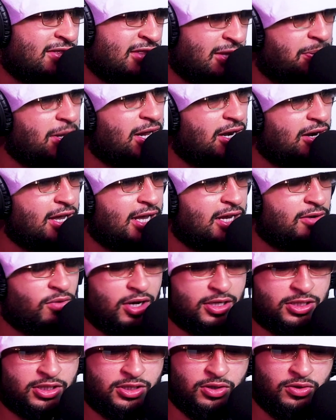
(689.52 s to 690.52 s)
They played on Aiden
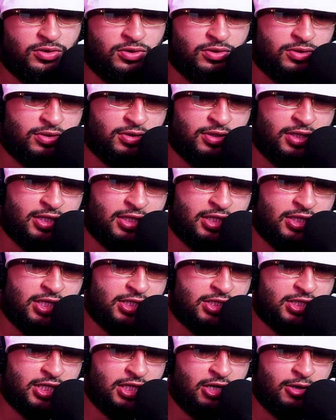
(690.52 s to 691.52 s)
Ross too.
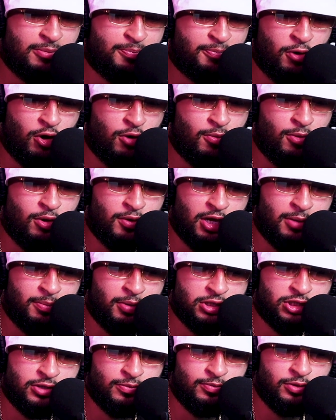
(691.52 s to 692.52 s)
They just ended up promoting a bunch of